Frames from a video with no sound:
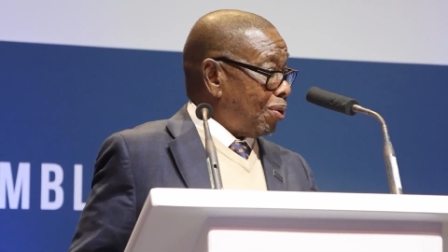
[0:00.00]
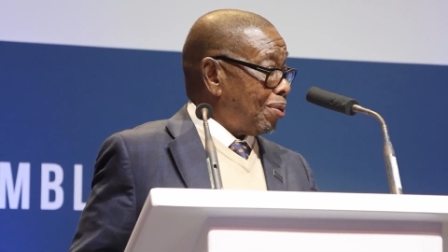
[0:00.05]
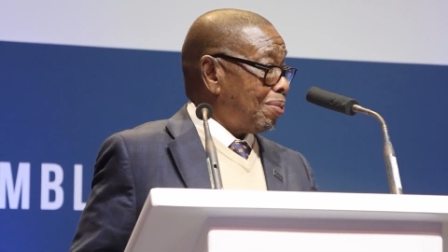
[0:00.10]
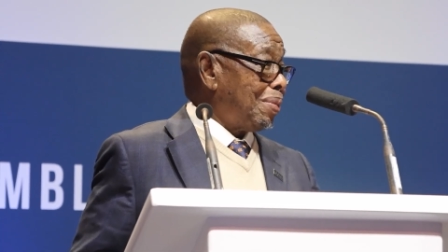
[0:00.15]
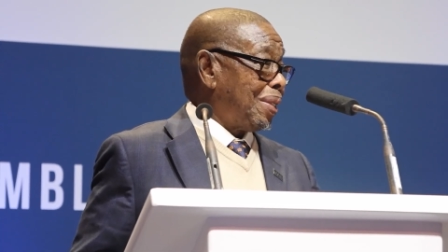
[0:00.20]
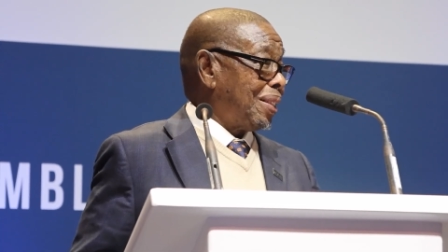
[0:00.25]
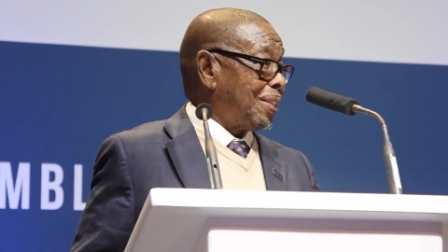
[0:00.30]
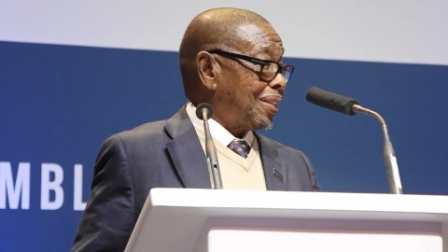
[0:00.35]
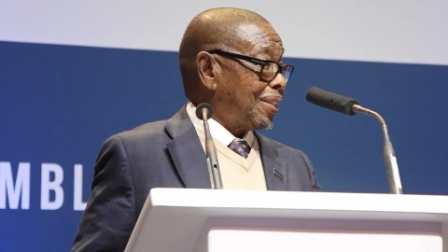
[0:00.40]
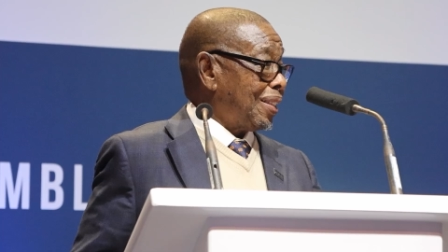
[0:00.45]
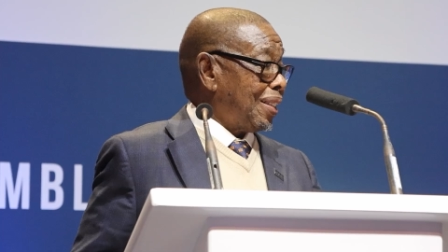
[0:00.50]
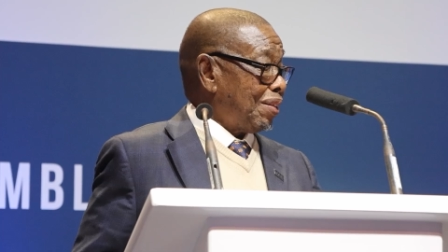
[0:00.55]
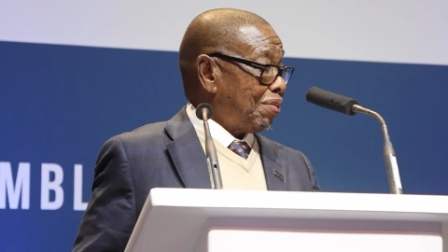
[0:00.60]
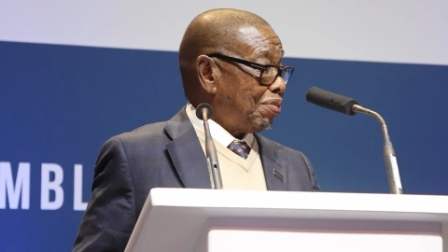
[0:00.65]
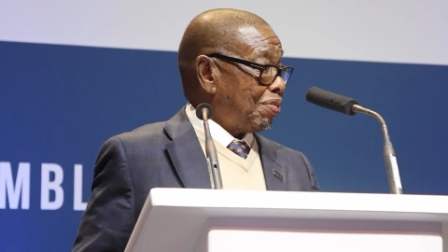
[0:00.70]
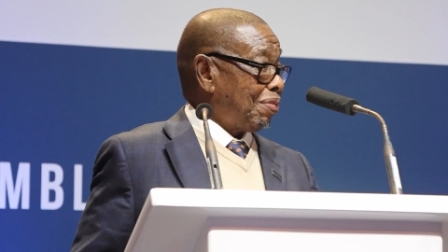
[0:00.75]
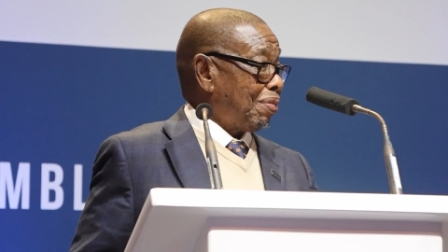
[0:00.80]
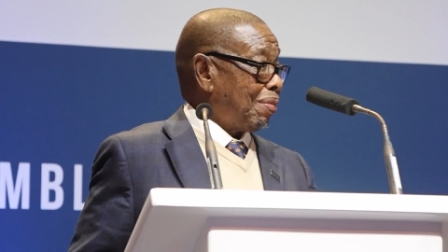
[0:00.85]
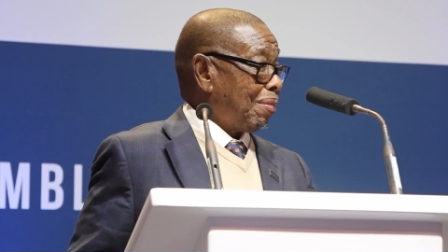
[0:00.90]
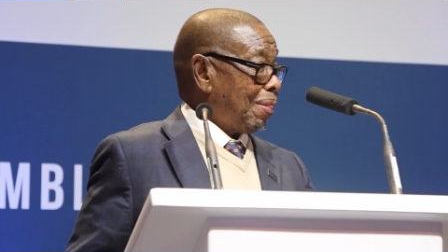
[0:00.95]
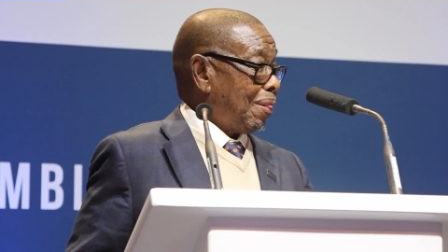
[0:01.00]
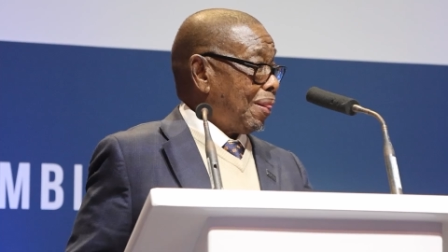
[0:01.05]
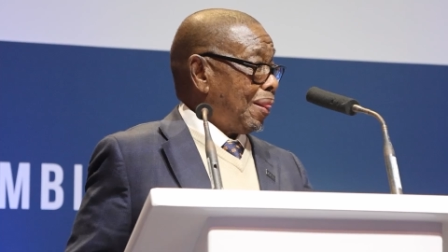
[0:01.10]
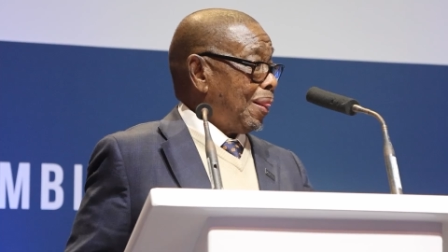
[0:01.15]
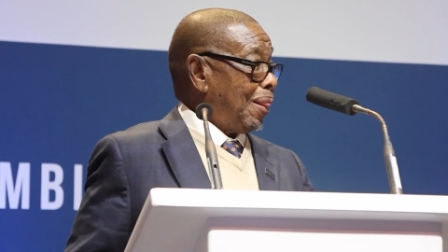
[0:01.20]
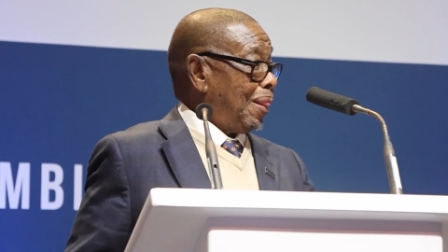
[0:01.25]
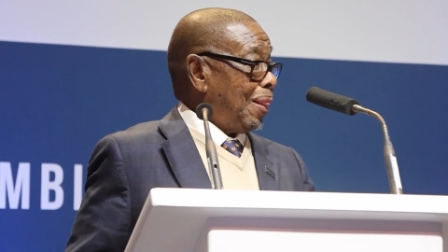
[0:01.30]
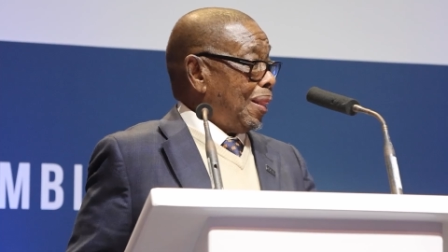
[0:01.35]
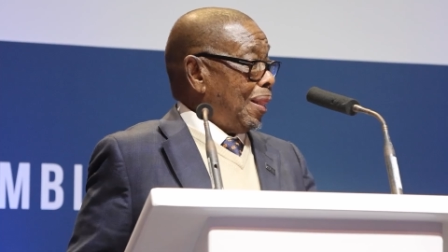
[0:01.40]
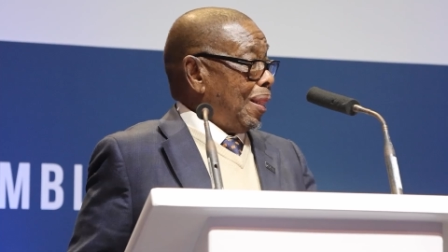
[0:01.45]
call myself
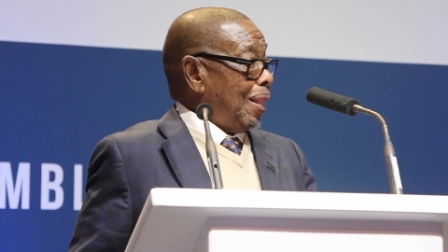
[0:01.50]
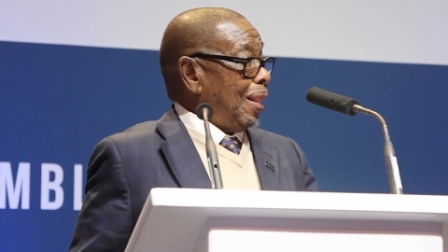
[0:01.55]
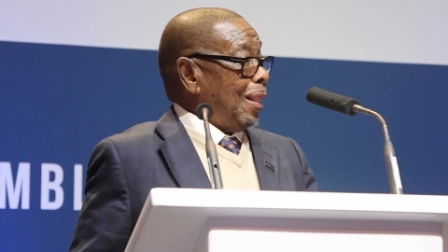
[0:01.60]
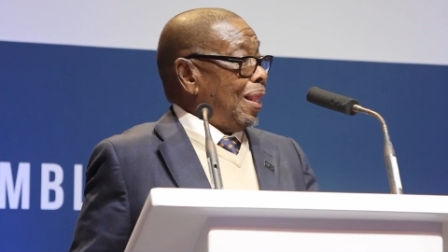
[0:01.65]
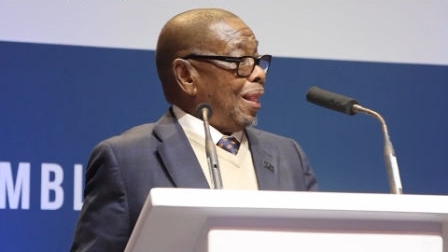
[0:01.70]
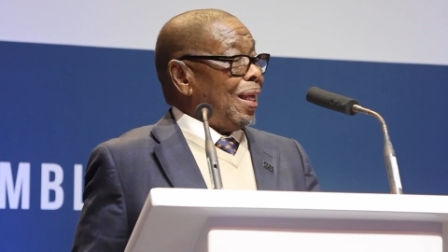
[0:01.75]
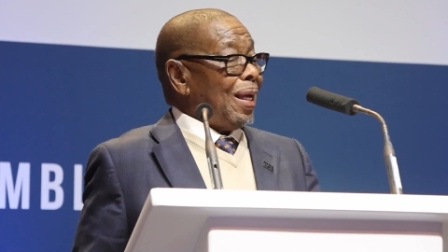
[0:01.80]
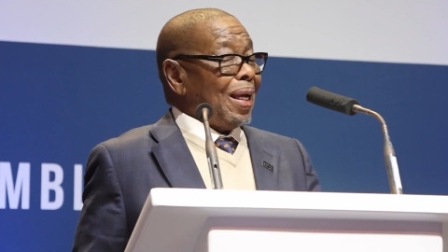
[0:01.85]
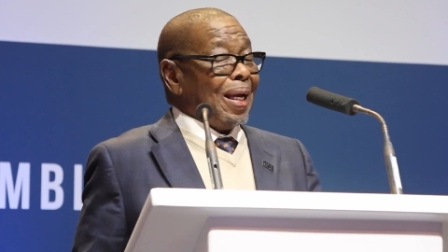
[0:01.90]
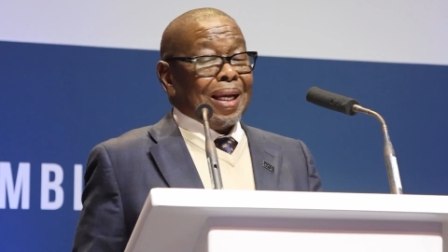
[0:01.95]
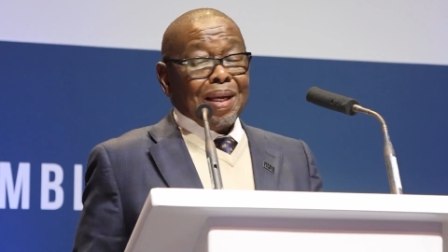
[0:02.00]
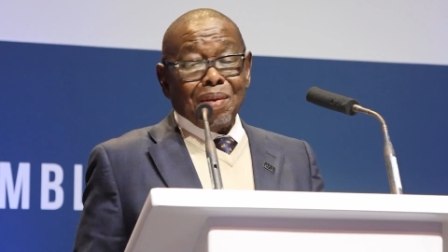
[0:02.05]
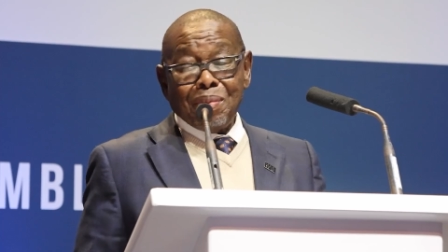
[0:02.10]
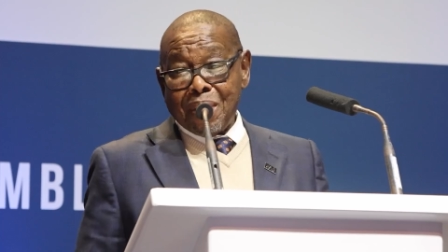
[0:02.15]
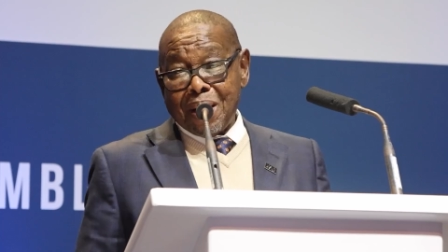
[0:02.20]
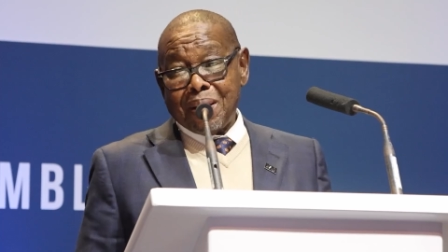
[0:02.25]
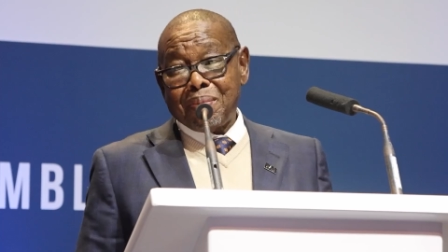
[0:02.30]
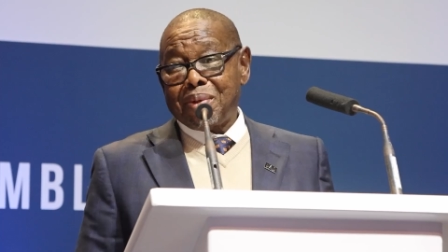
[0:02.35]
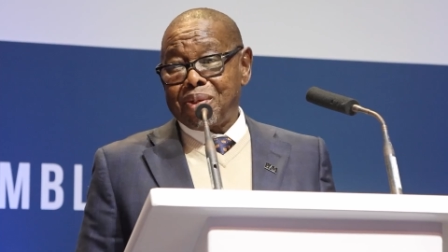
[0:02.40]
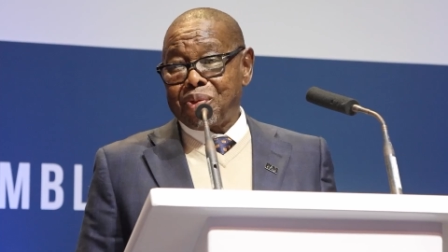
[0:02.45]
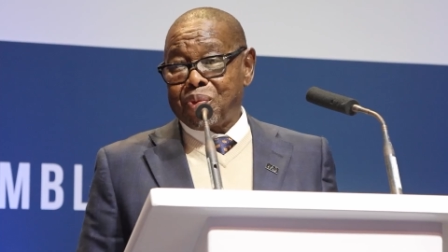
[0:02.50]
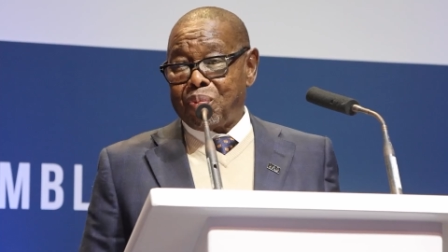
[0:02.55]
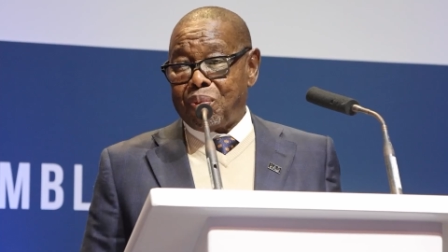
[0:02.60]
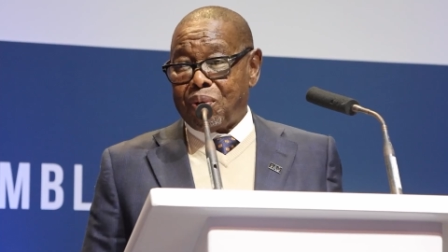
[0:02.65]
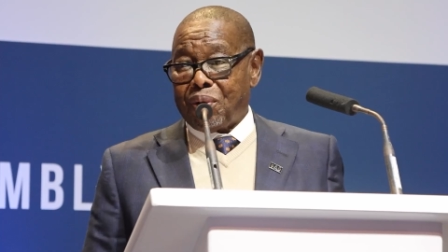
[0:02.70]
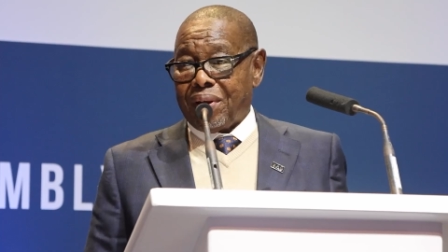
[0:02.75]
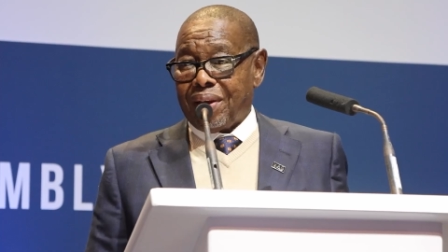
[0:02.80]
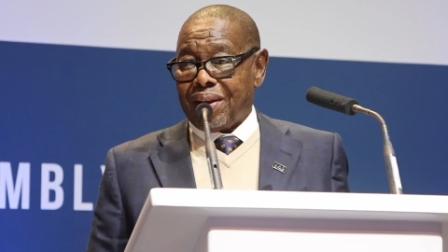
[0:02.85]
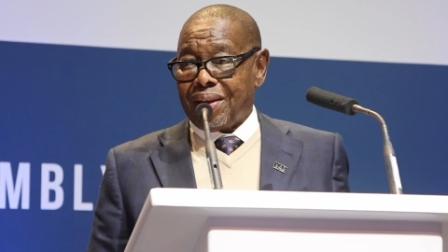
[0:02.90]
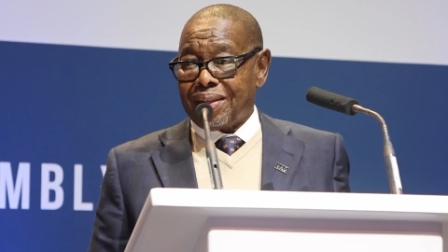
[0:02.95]
a mama's
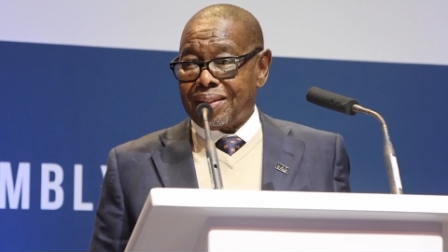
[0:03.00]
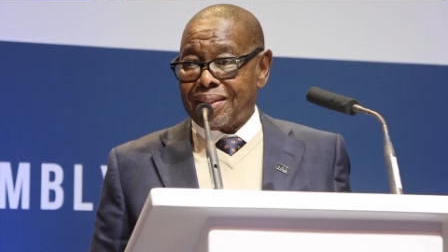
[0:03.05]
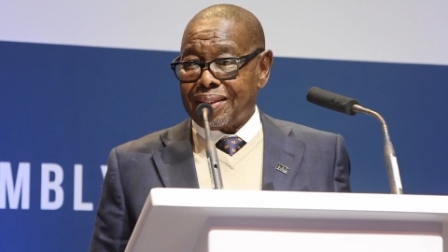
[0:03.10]
boy.